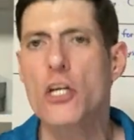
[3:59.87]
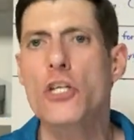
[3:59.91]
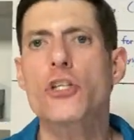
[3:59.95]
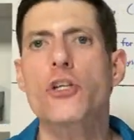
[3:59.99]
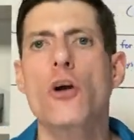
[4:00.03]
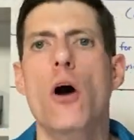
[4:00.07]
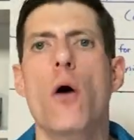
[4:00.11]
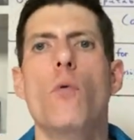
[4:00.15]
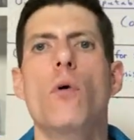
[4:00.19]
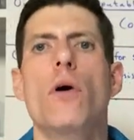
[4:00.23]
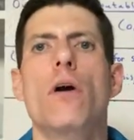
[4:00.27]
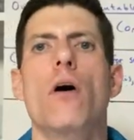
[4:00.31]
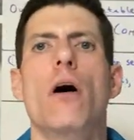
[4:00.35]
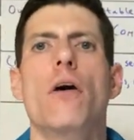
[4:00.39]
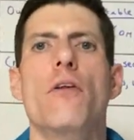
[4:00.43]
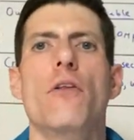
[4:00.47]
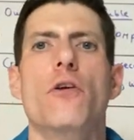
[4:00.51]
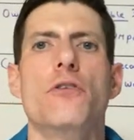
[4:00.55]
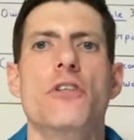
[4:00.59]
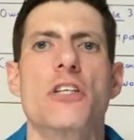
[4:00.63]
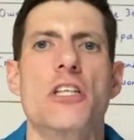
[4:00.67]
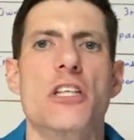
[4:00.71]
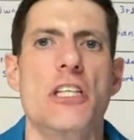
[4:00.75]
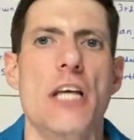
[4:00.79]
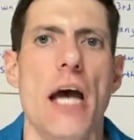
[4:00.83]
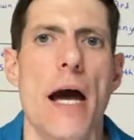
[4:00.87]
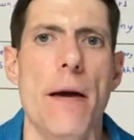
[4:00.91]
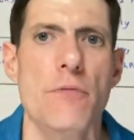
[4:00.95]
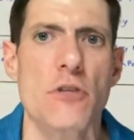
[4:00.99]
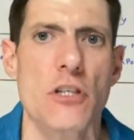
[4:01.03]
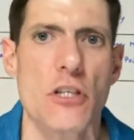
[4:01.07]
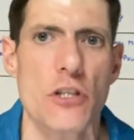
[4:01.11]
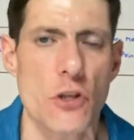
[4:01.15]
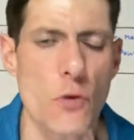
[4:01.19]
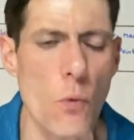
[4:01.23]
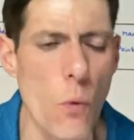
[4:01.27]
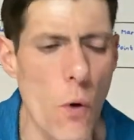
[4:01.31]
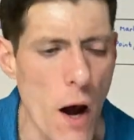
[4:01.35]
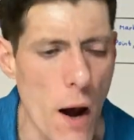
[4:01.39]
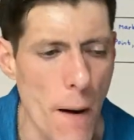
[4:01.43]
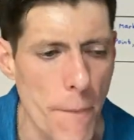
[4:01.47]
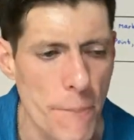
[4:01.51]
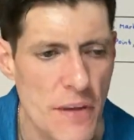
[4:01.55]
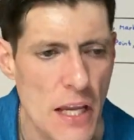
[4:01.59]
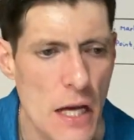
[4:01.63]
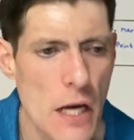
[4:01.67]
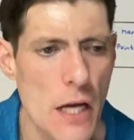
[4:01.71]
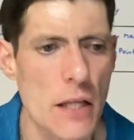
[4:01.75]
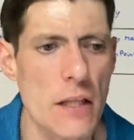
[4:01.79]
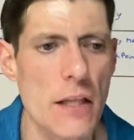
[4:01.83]
Sean, what are those exceptions?
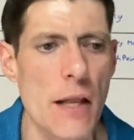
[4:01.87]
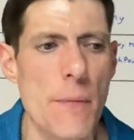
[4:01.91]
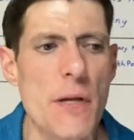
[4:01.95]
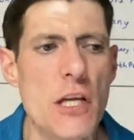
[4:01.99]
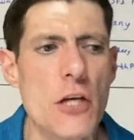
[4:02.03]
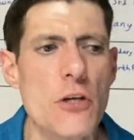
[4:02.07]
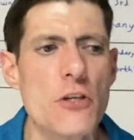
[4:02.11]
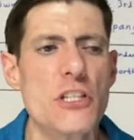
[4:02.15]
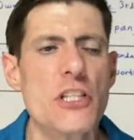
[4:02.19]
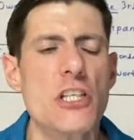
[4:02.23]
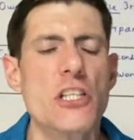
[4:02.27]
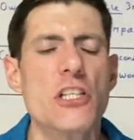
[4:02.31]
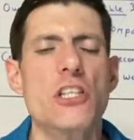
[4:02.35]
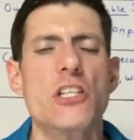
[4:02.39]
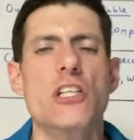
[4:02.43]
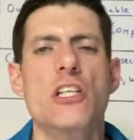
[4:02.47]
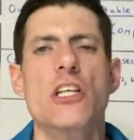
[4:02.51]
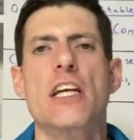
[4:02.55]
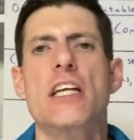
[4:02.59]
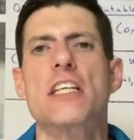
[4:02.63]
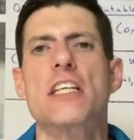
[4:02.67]
Well, let me use this as an